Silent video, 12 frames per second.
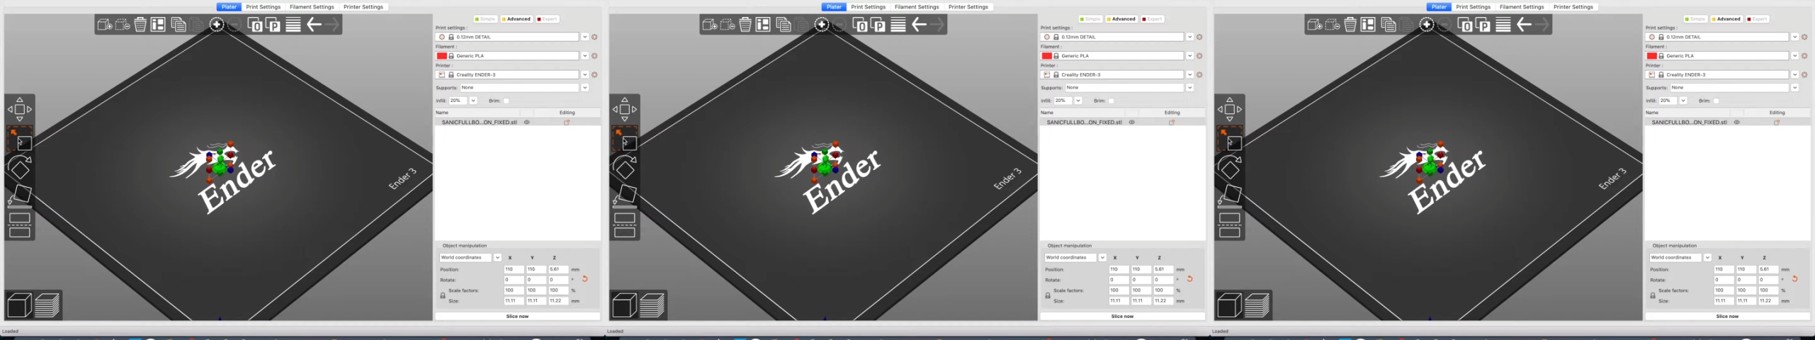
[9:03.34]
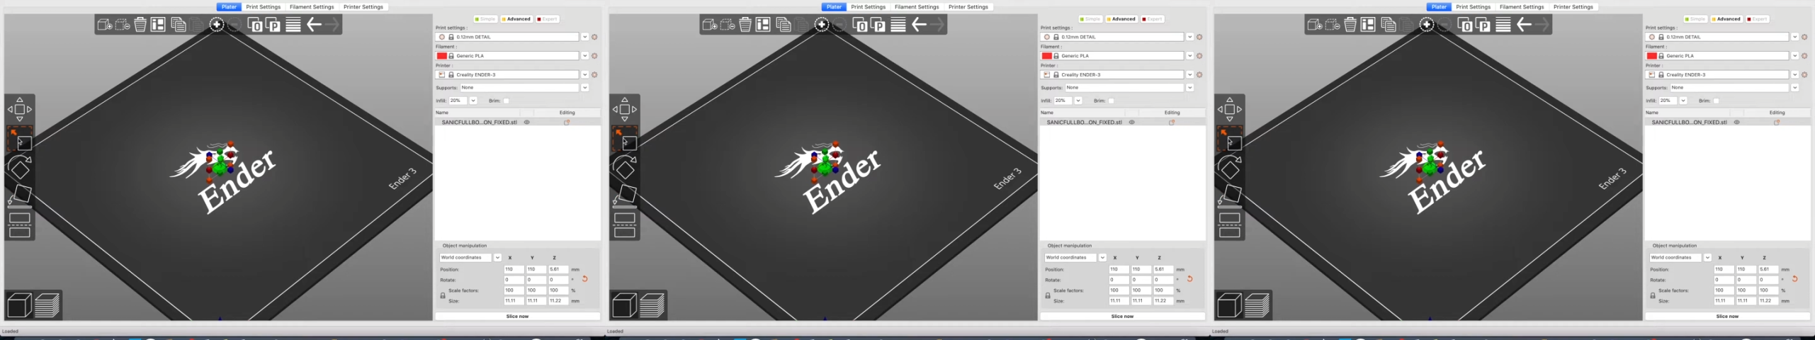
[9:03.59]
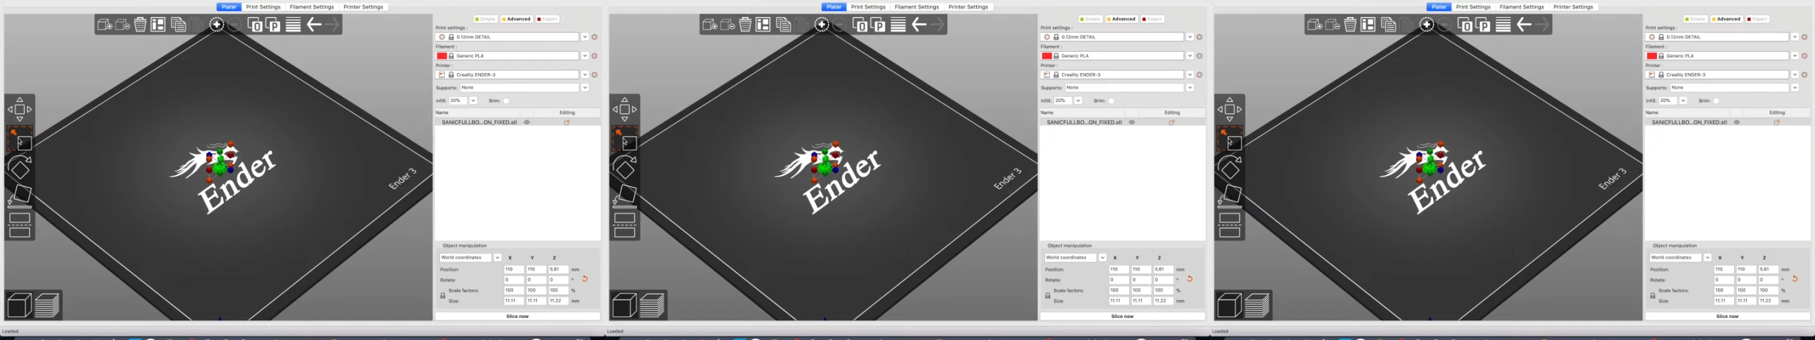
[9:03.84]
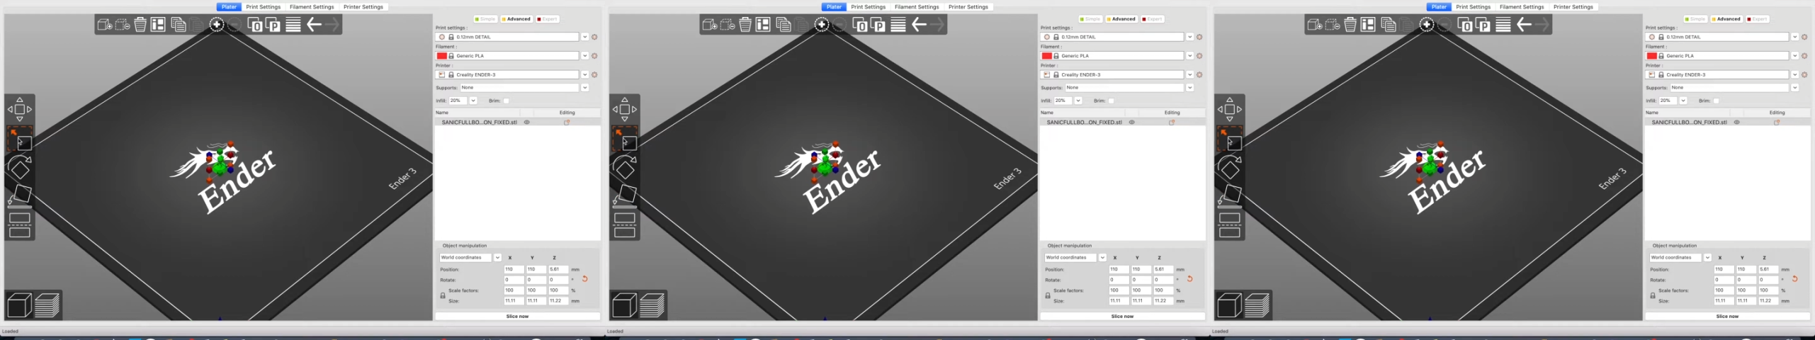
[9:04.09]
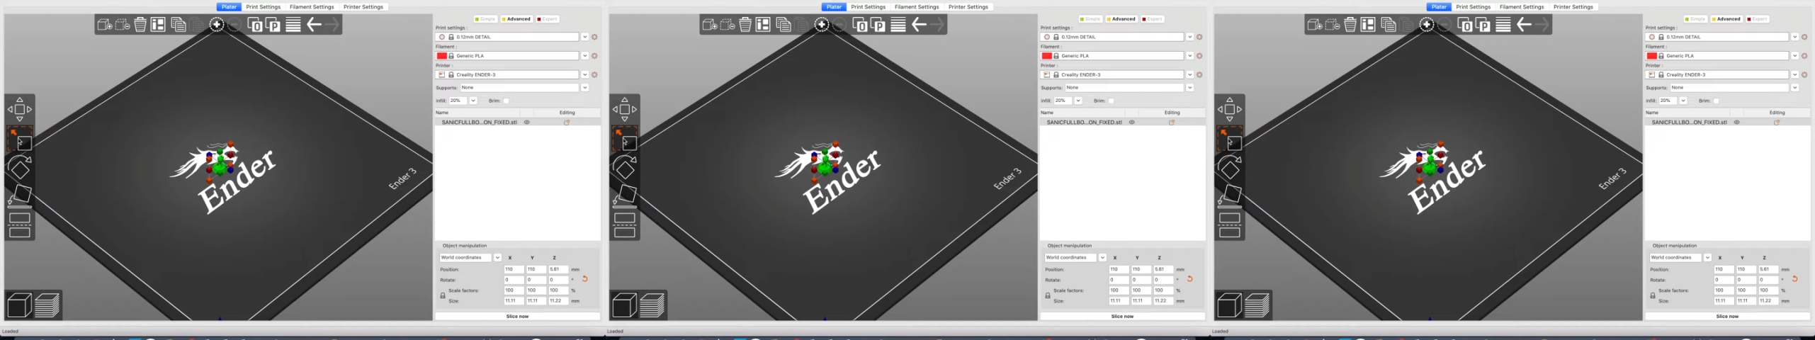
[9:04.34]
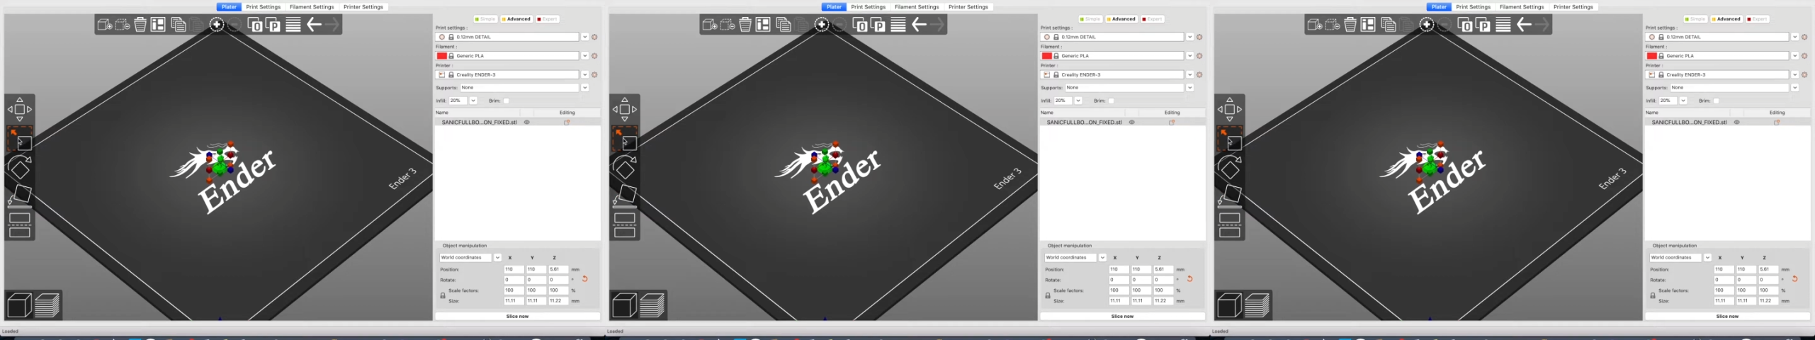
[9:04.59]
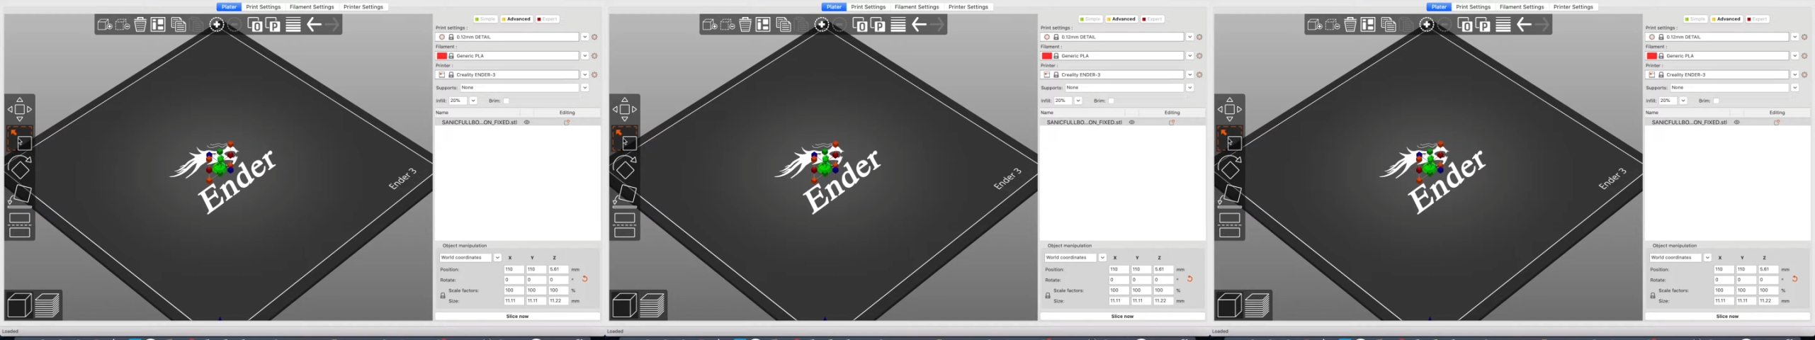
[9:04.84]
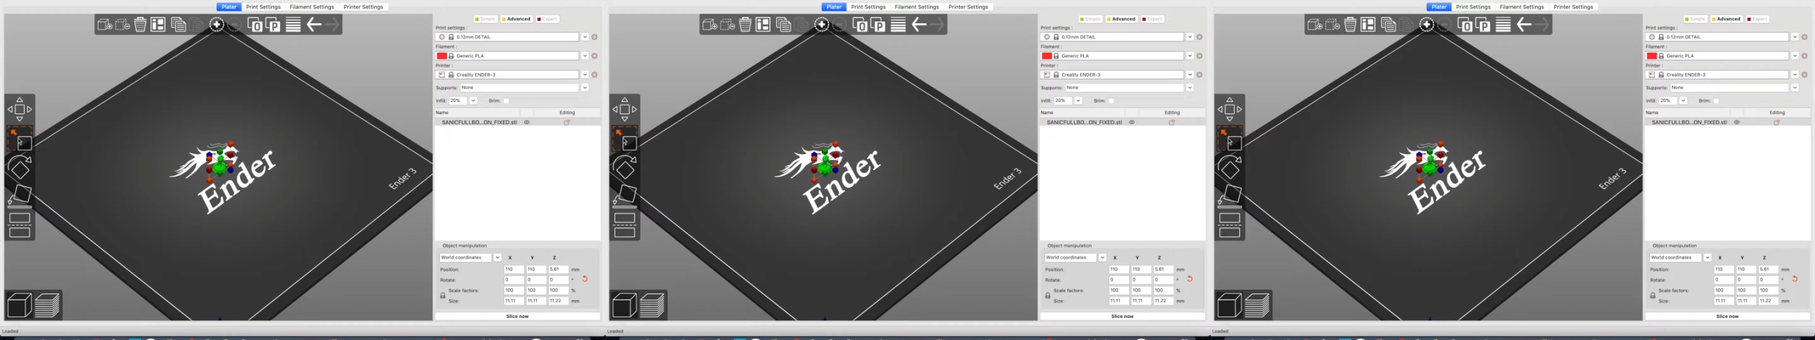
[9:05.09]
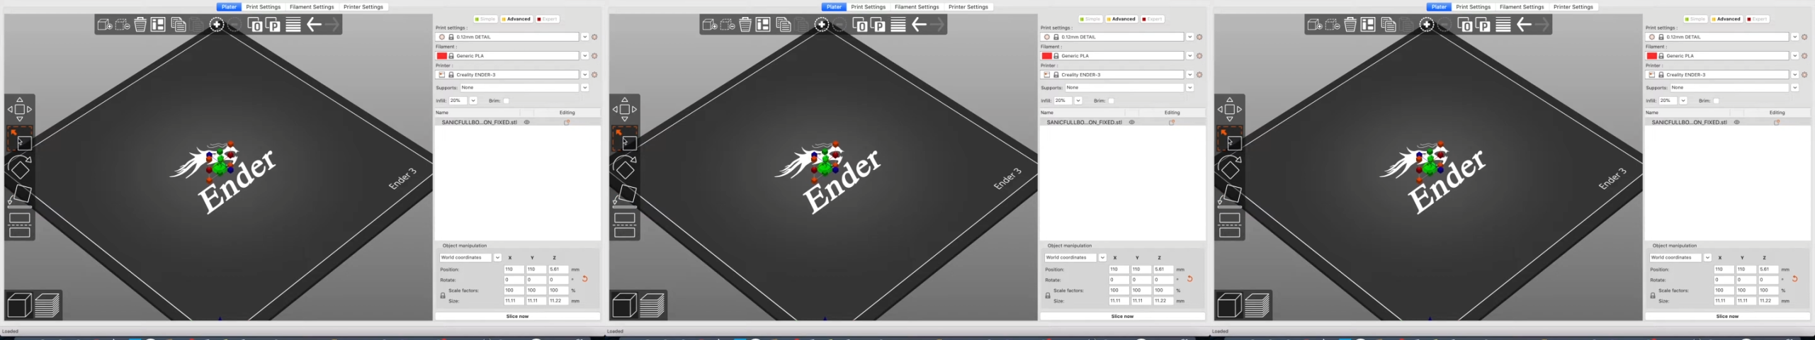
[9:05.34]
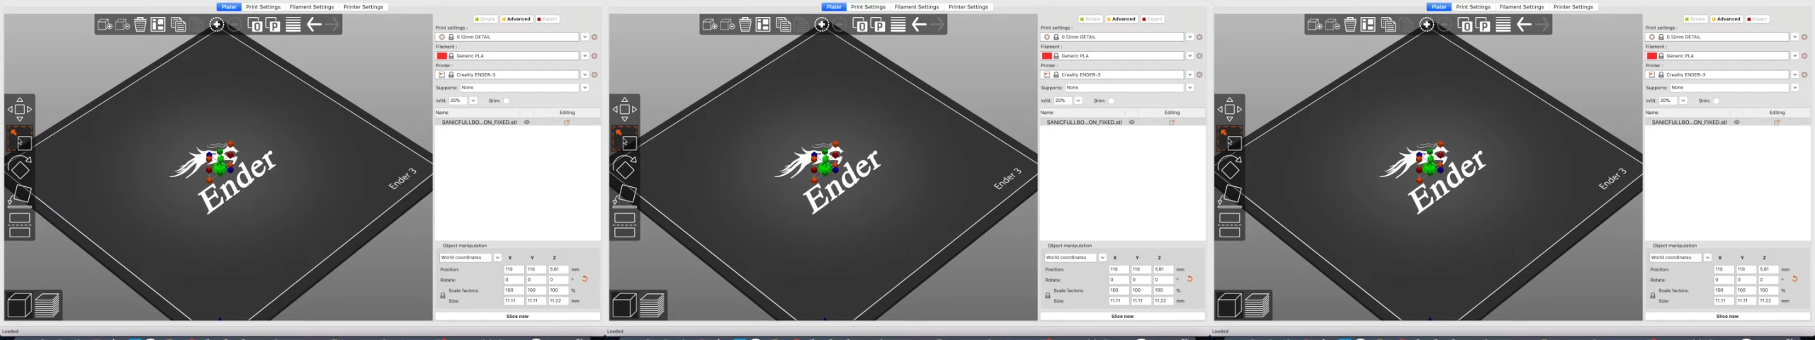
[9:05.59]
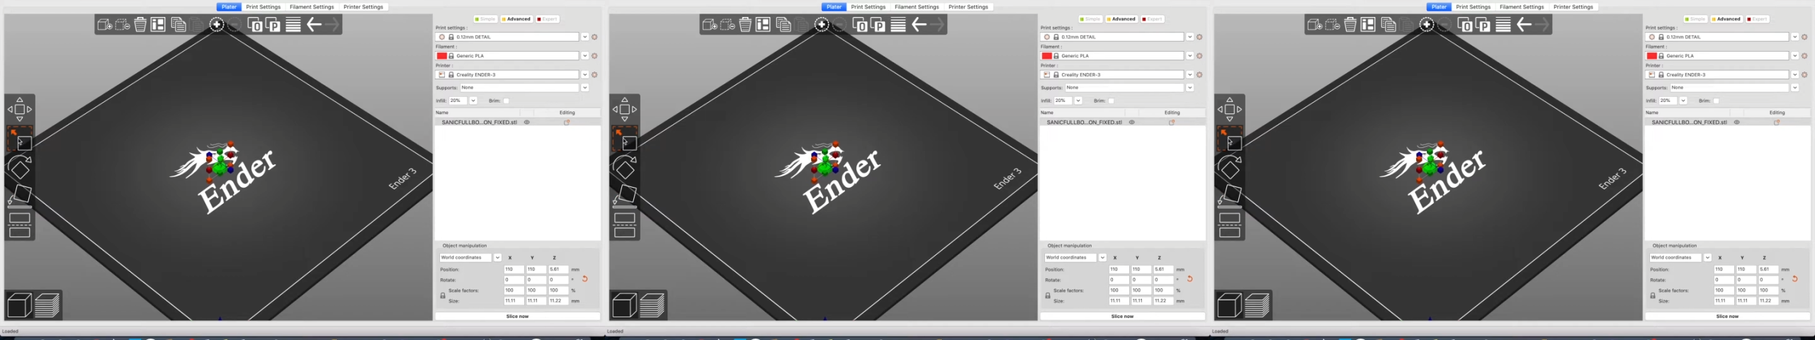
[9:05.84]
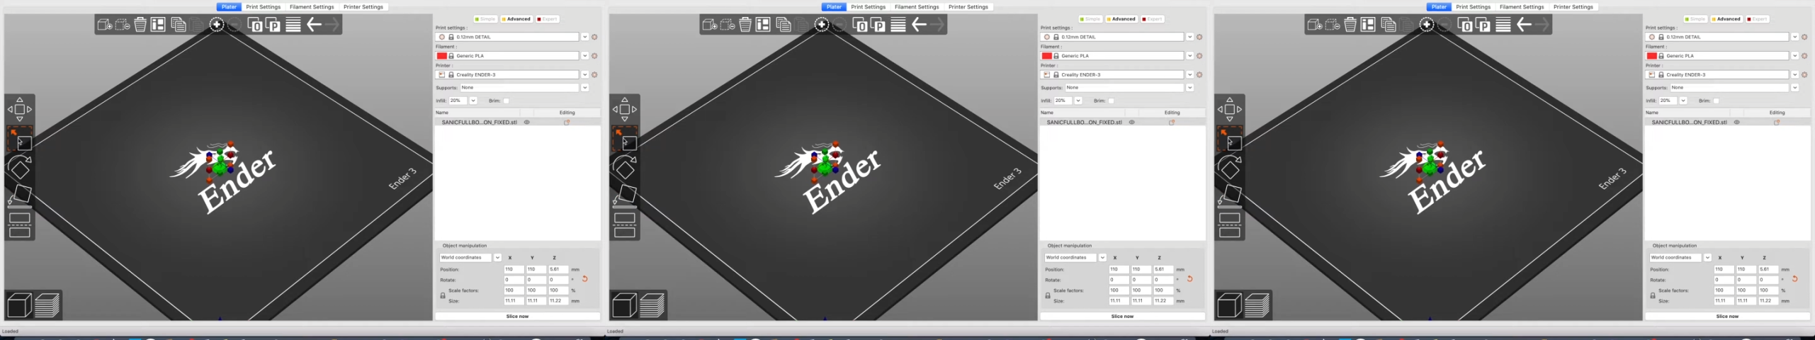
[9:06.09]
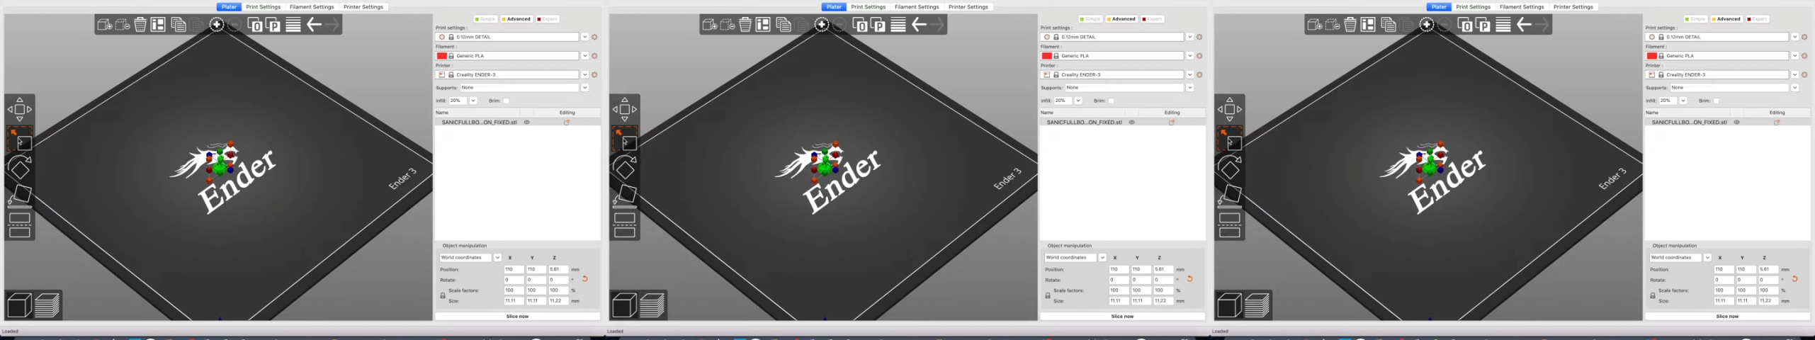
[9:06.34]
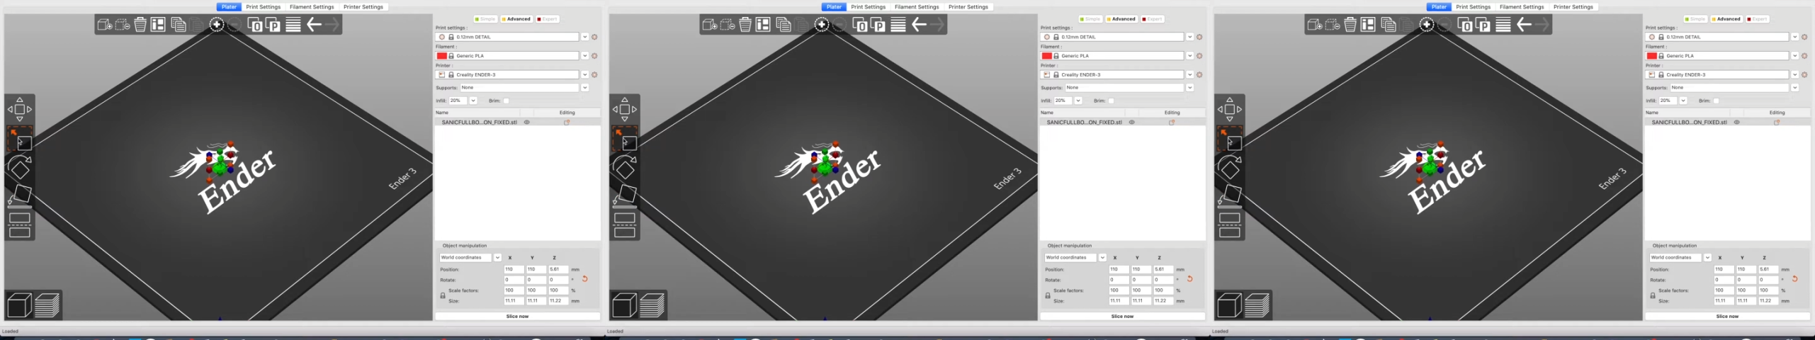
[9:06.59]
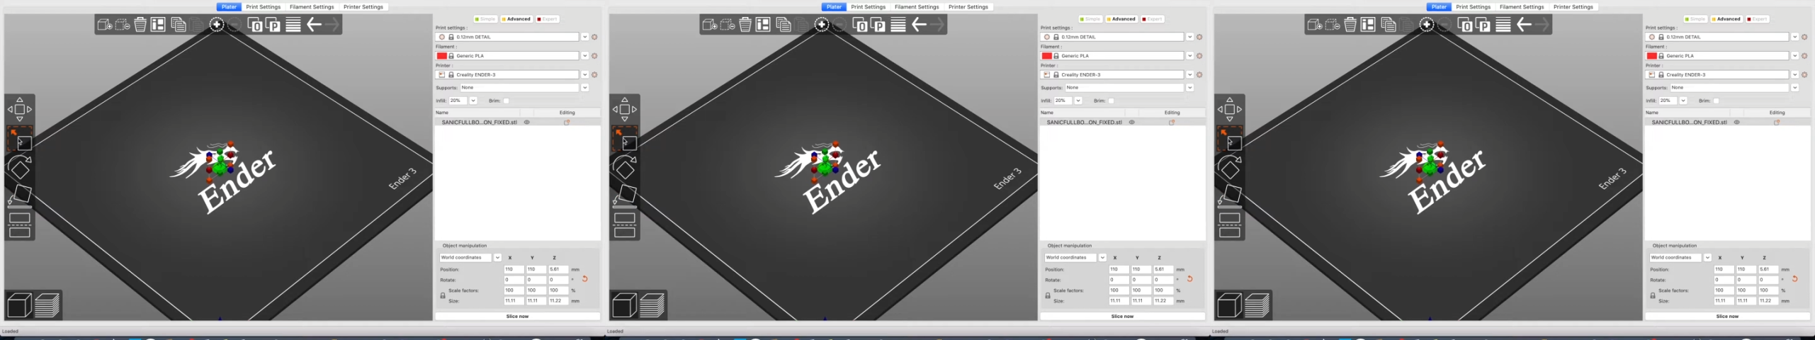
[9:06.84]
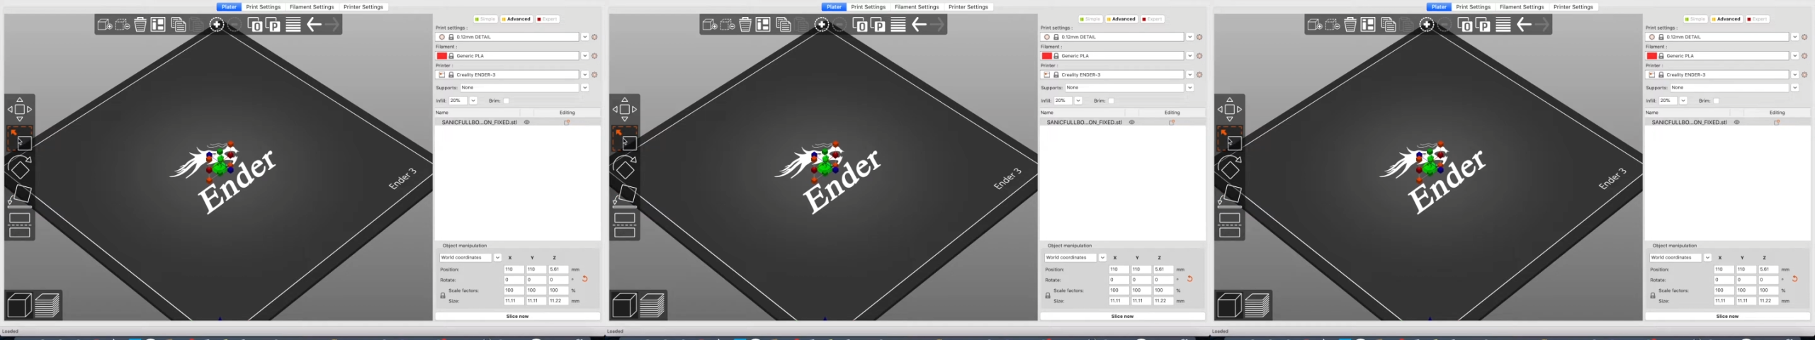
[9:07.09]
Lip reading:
[unreadable: no face in view]